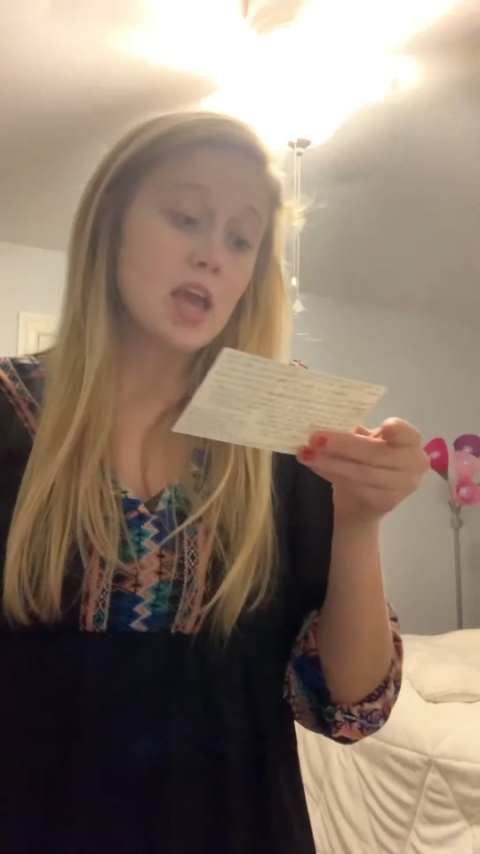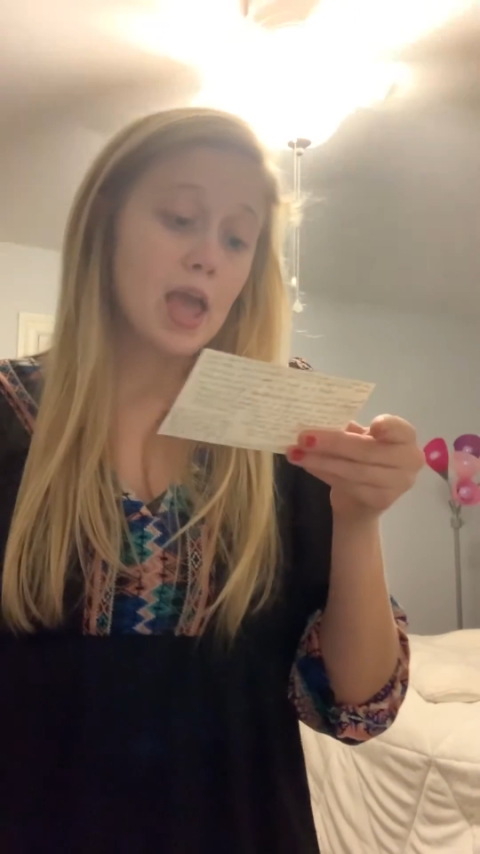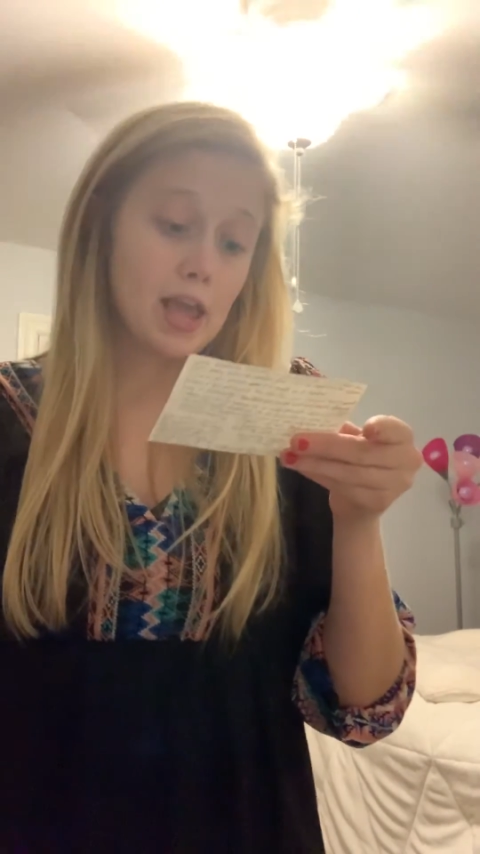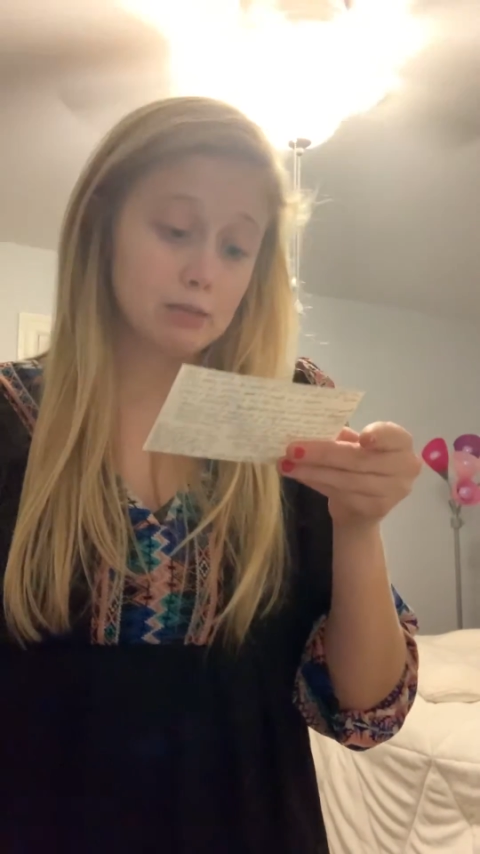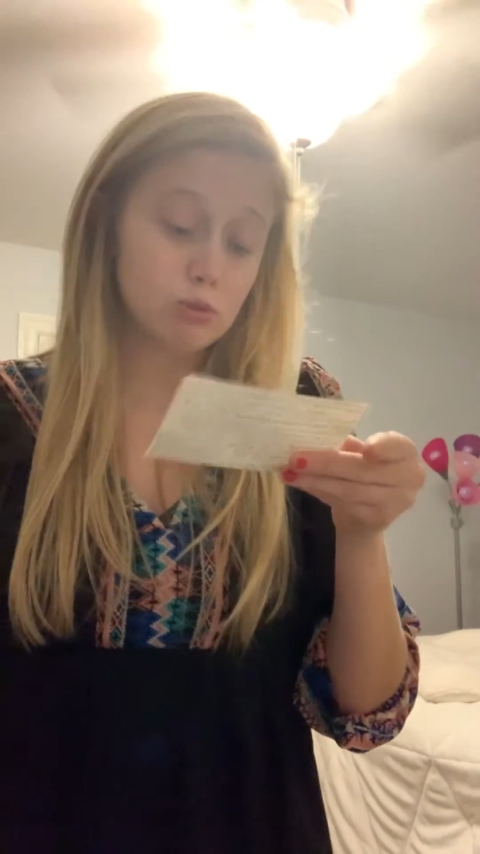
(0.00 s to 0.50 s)

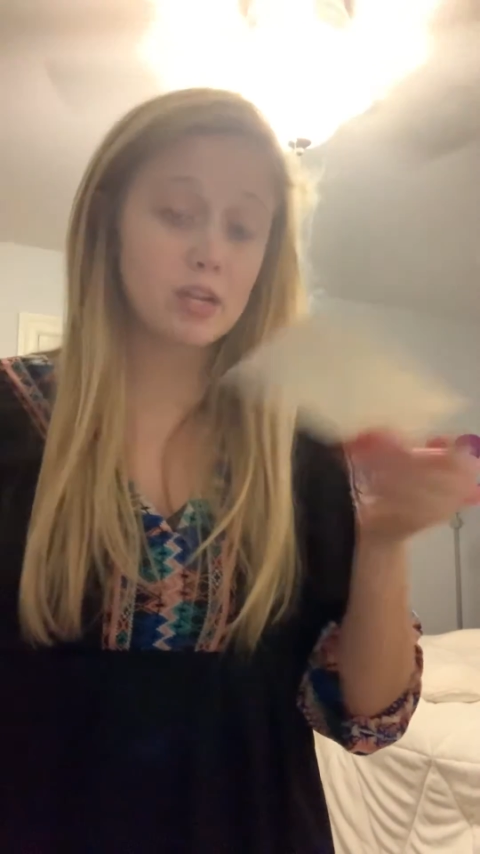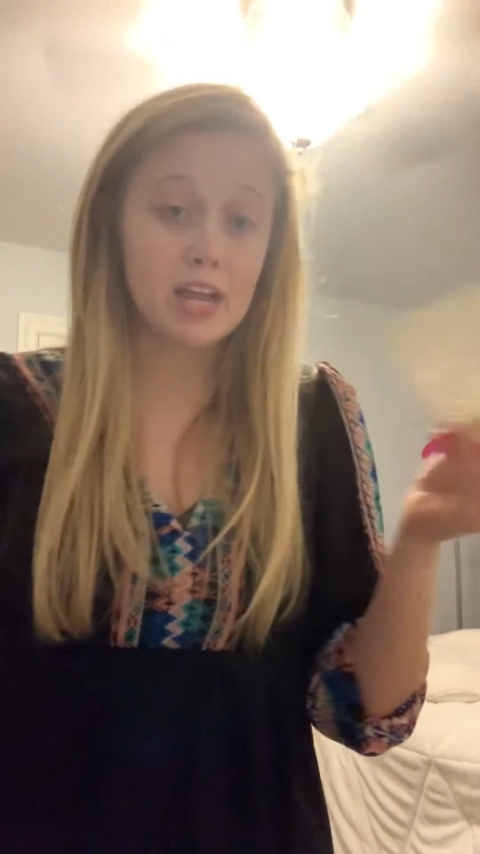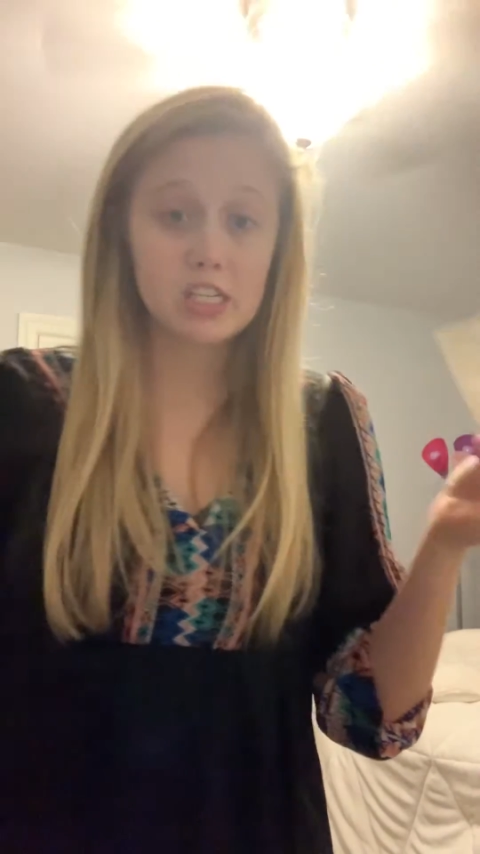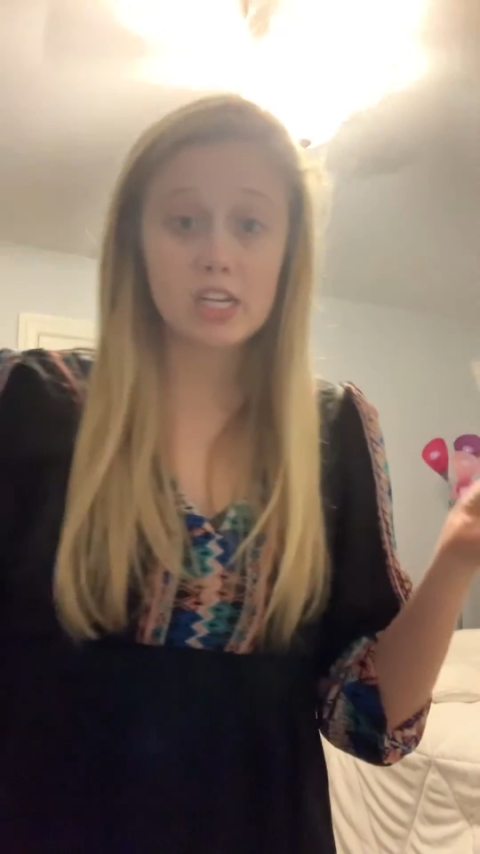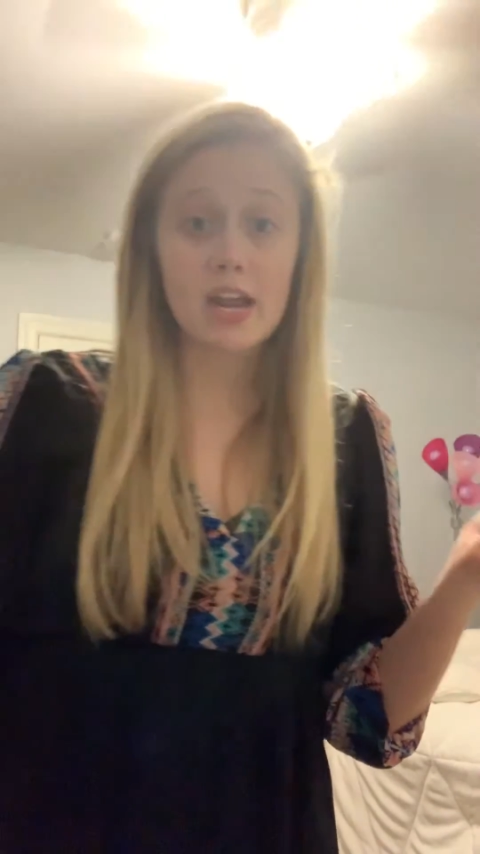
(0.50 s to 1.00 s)

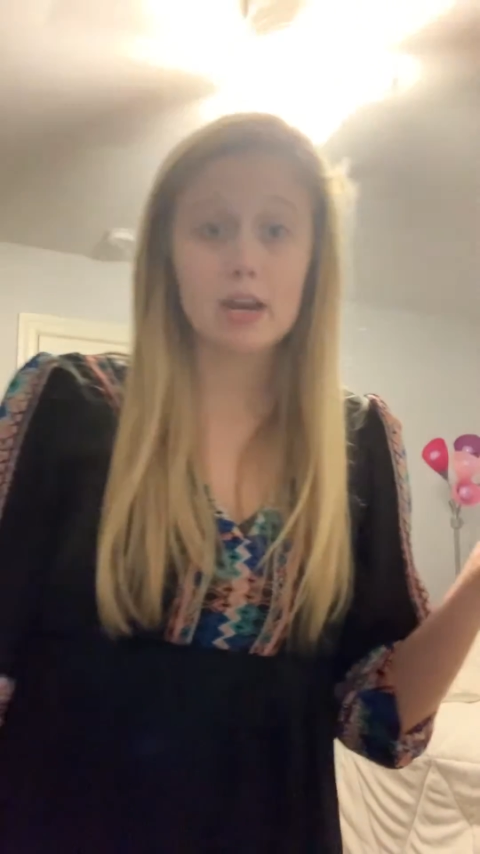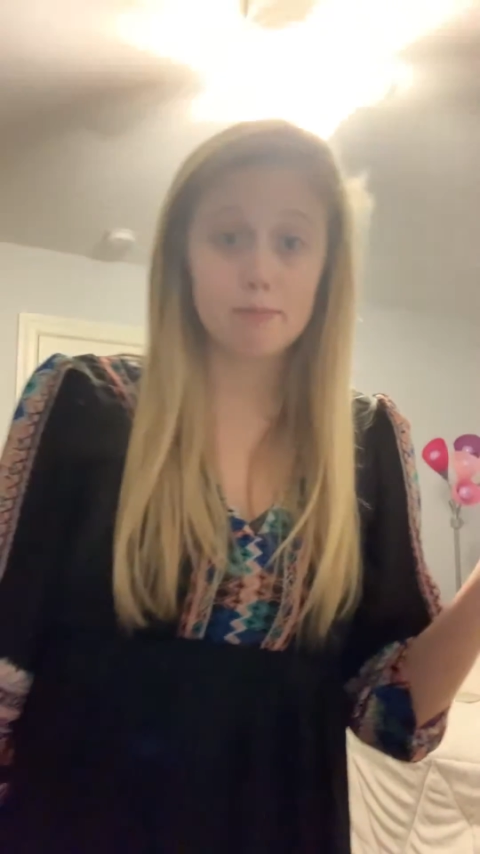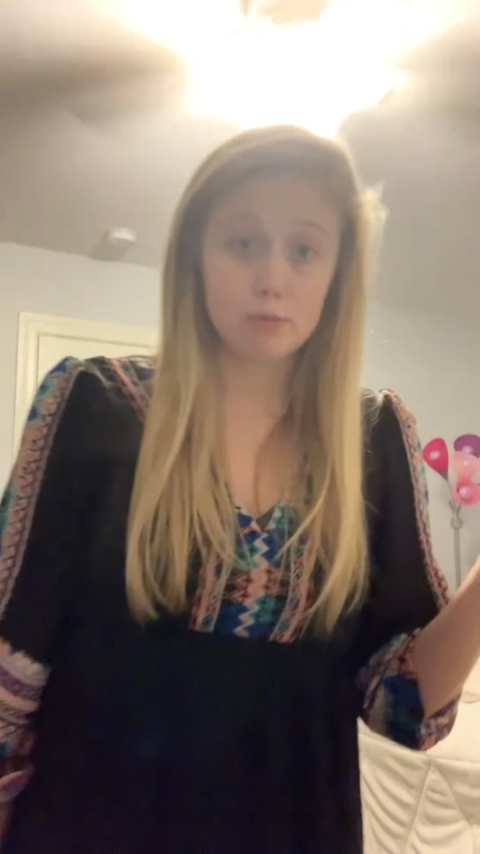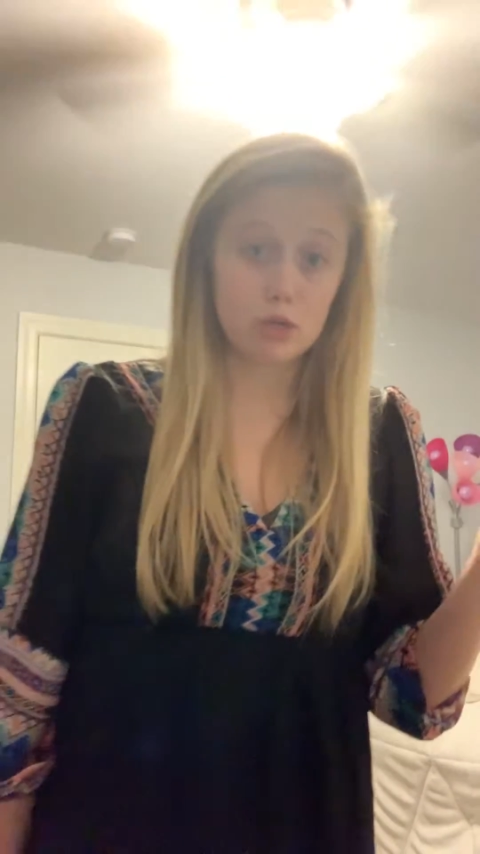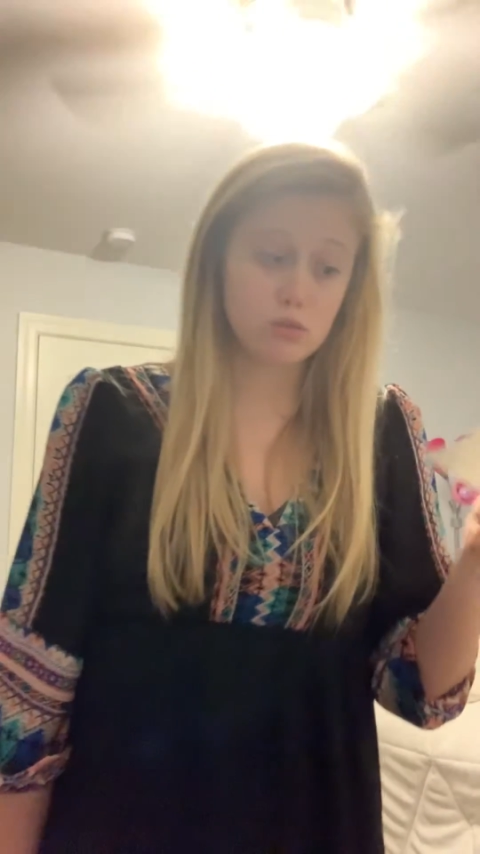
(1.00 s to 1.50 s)
exploitation, and
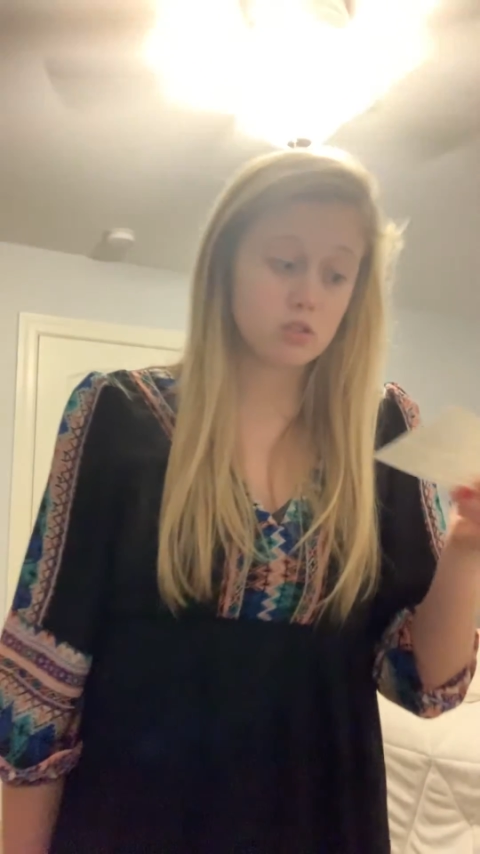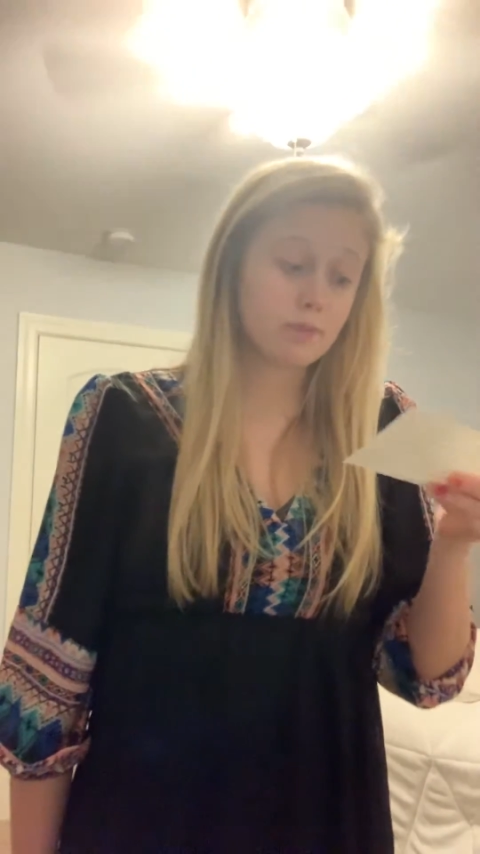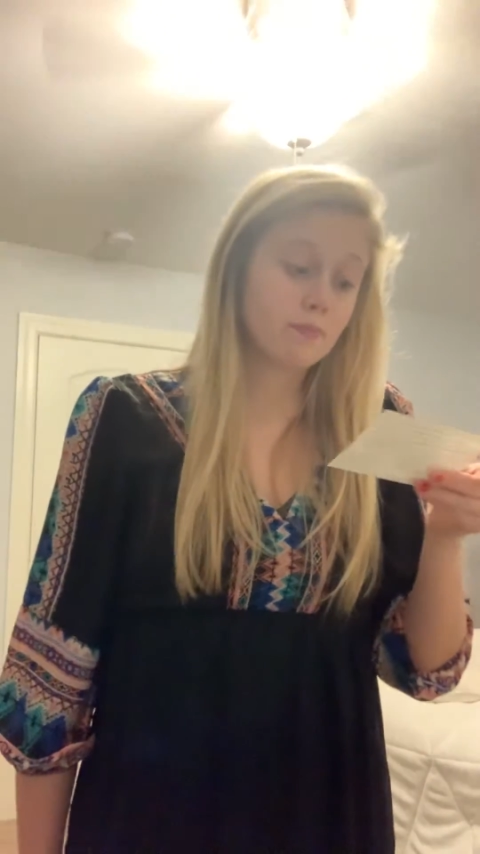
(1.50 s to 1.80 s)
abuse.